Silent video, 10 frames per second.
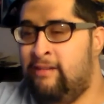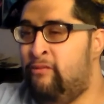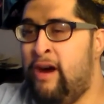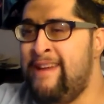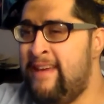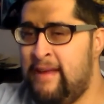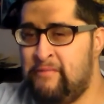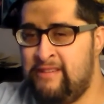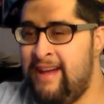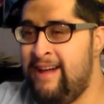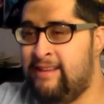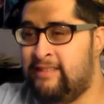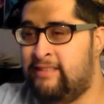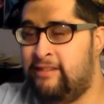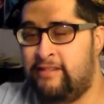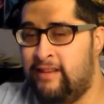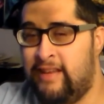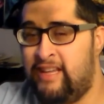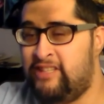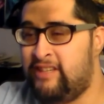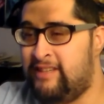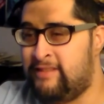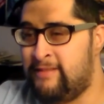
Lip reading: Why do you hate bananas? They're delicious.